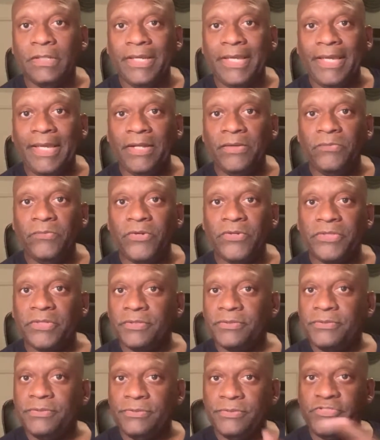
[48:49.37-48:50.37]
and where
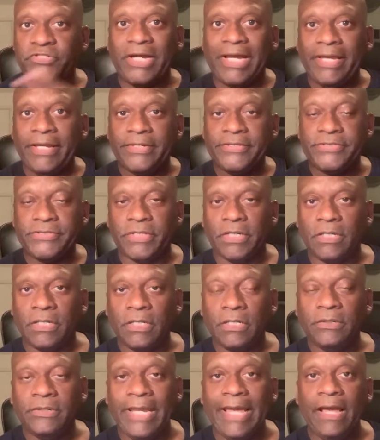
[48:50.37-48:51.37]
the Giants
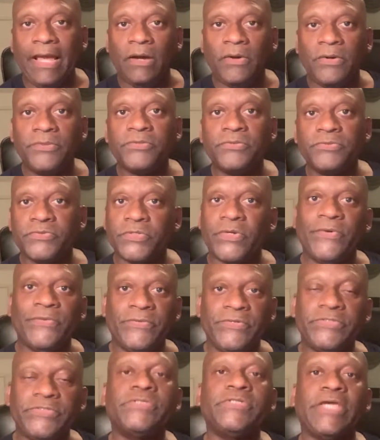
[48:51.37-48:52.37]
are now was
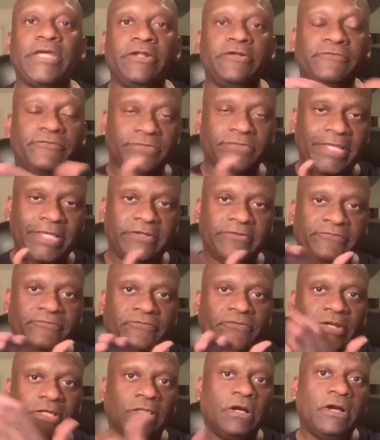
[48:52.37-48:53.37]
always slated
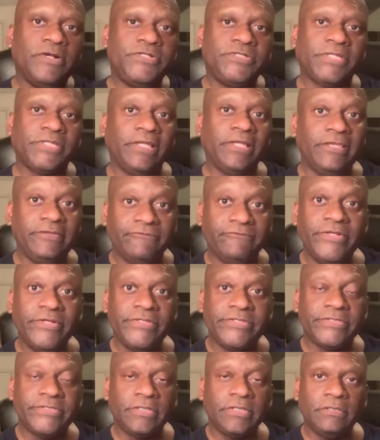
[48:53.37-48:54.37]
for a large-scale
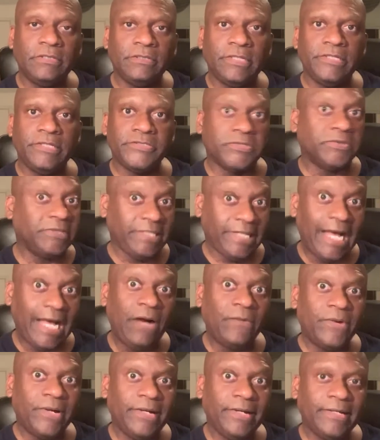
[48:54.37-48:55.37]
event center, and they certainly
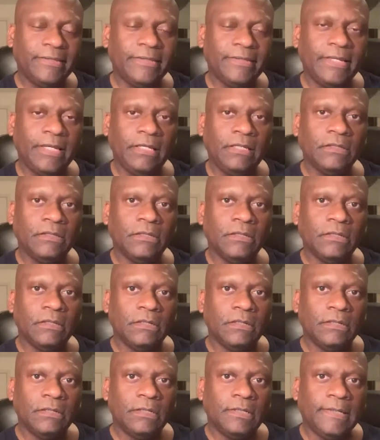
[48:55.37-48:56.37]
got one, didn't they?
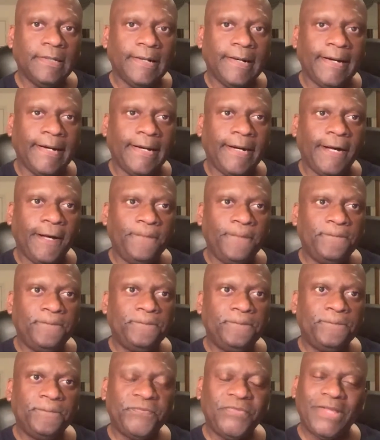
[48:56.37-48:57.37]

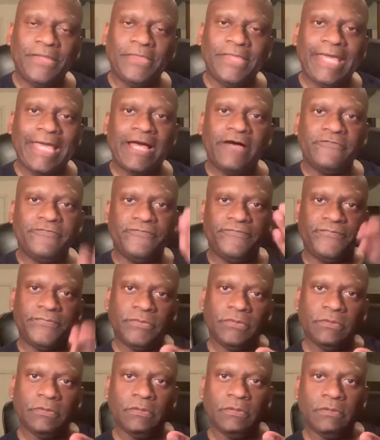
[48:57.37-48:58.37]
Um, now they have
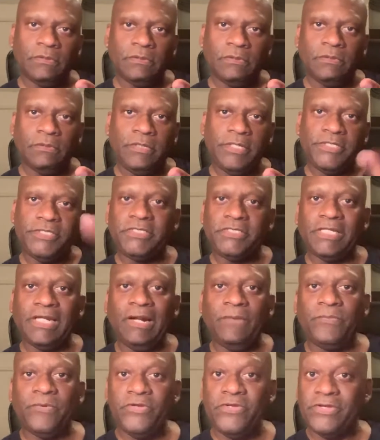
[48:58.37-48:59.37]
it's set
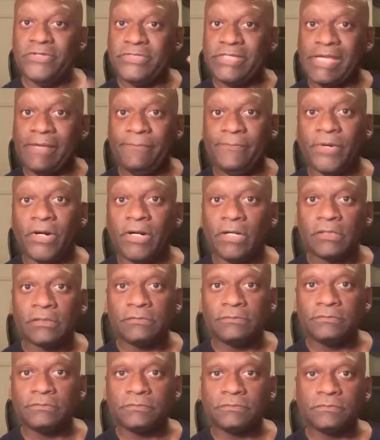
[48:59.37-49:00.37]
up where you can take BART,
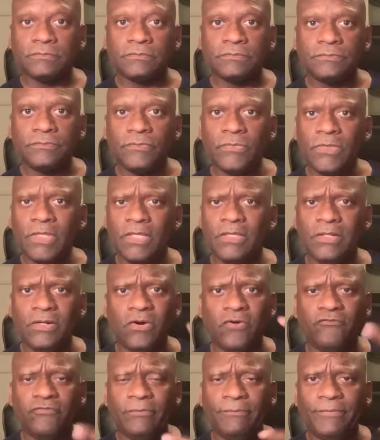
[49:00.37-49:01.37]
then
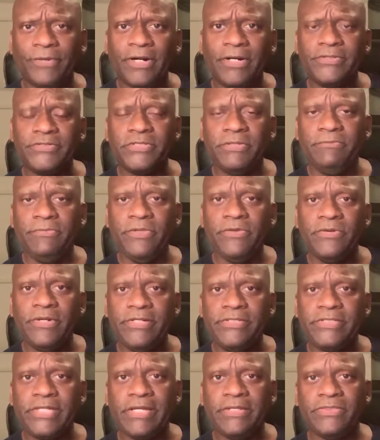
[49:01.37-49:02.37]
go from BART to
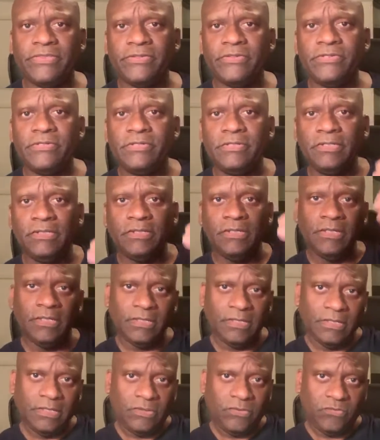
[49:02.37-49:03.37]
Muni, take Third,
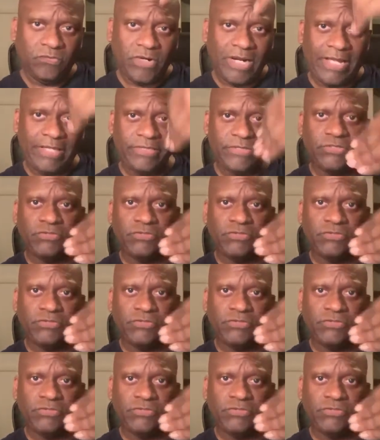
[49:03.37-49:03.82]
ride the